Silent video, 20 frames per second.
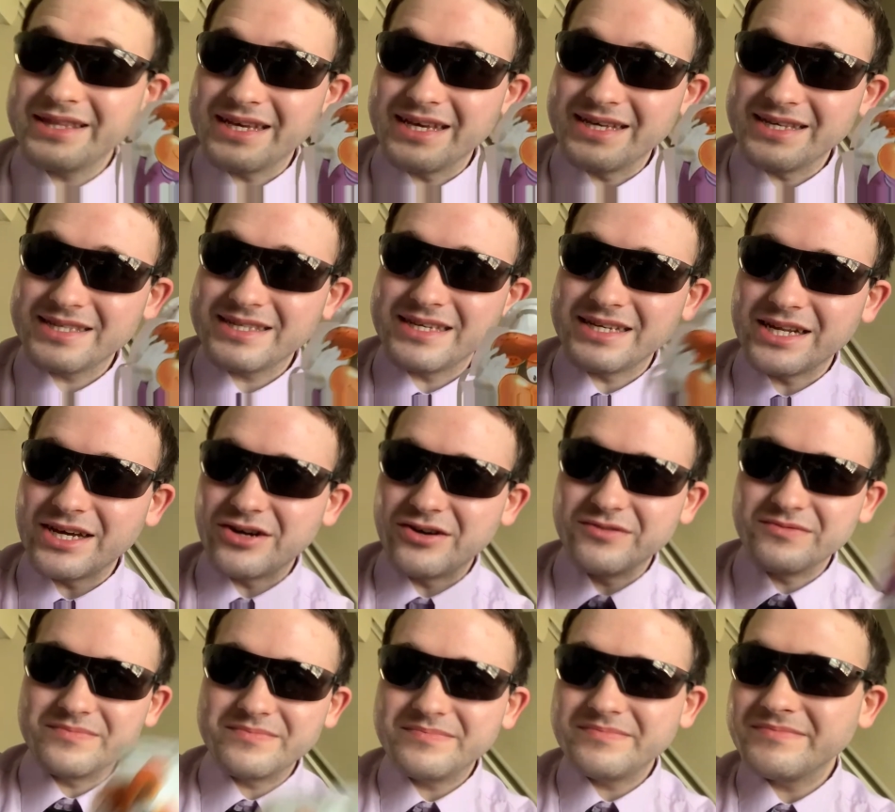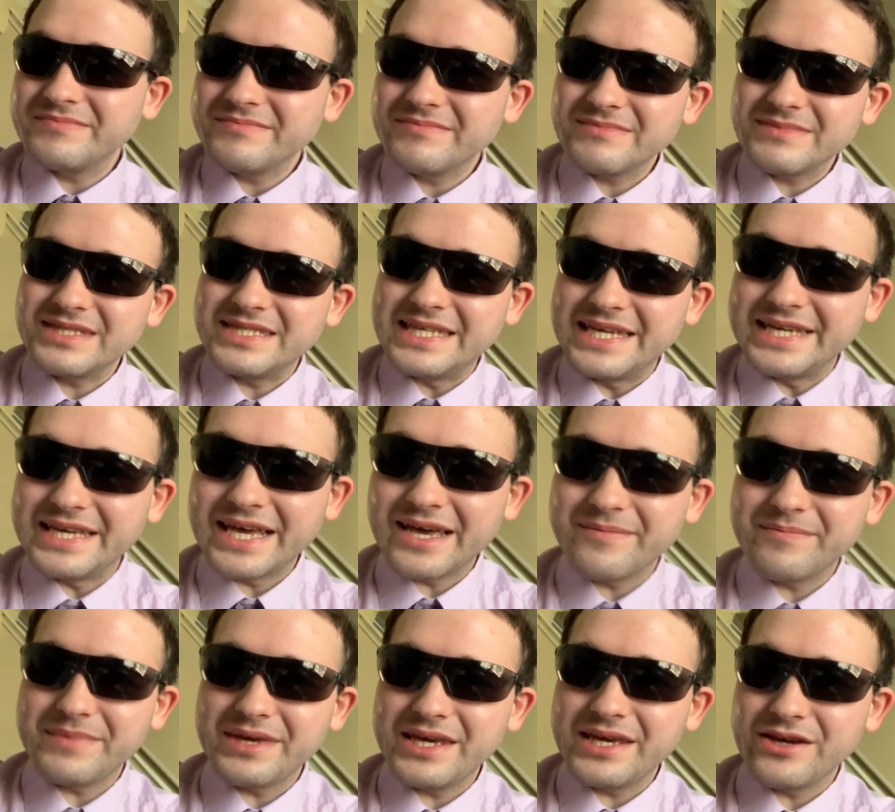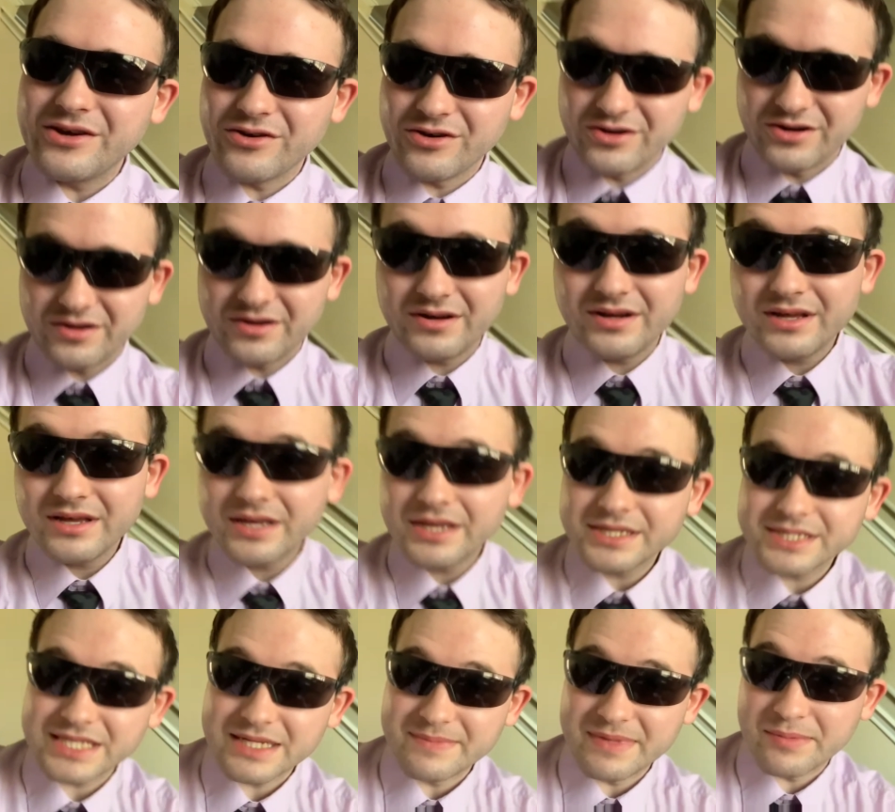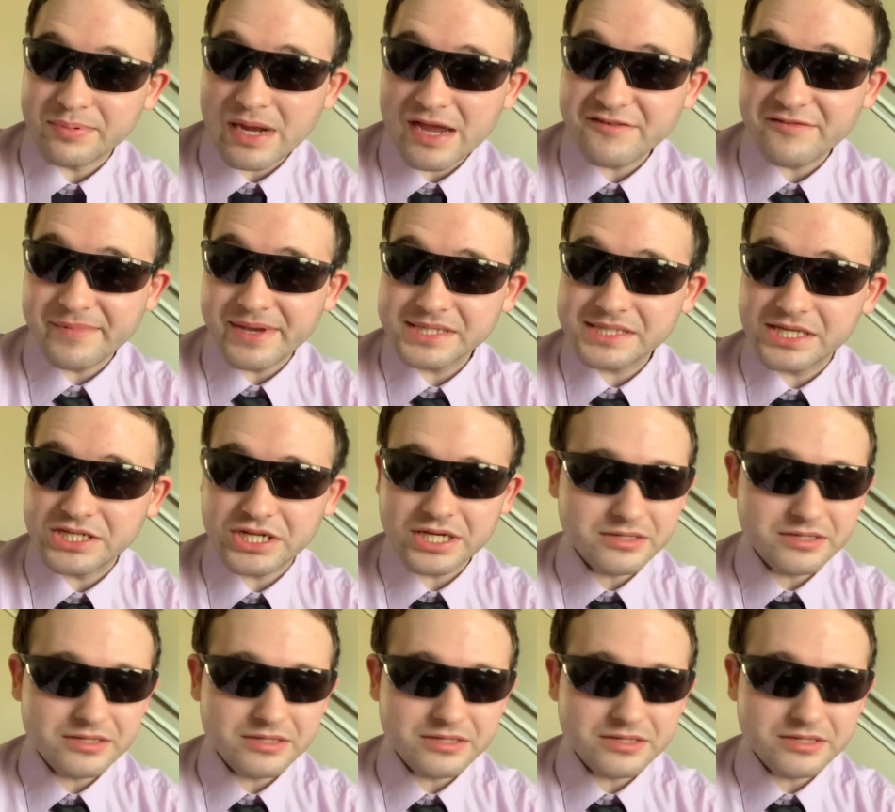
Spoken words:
these, you know, DM me or send me a private message.